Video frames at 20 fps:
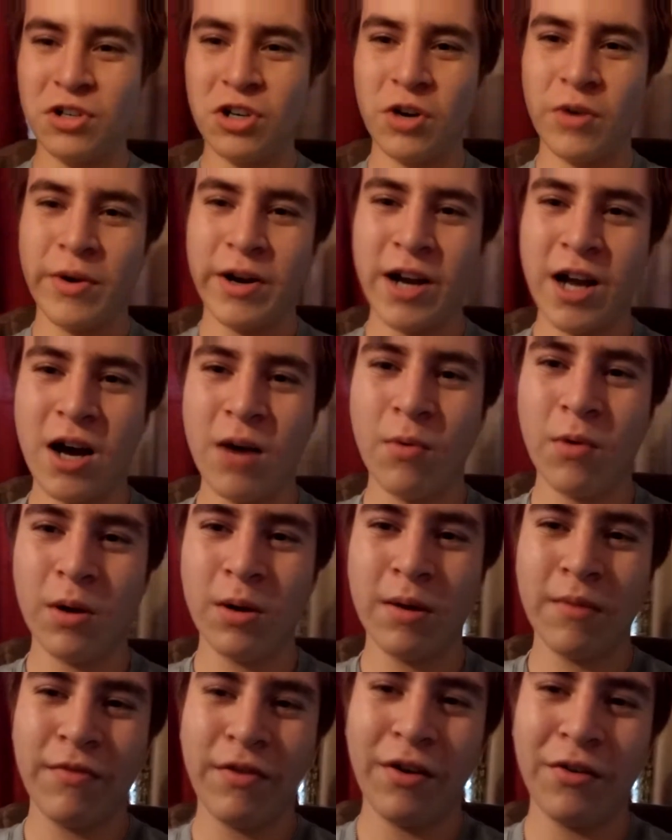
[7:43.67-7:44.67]
shirt right now,
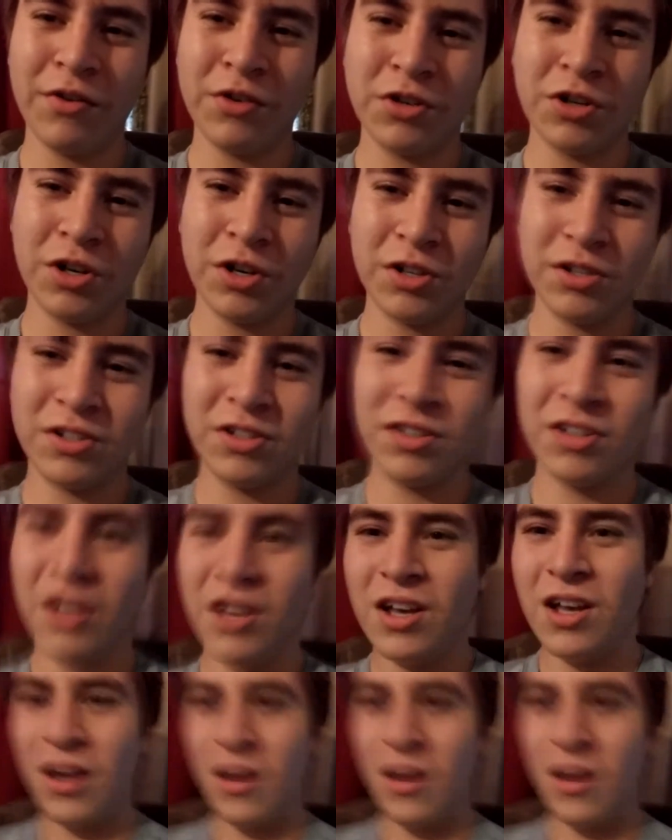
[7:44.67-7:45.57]
one of my favorite shirts.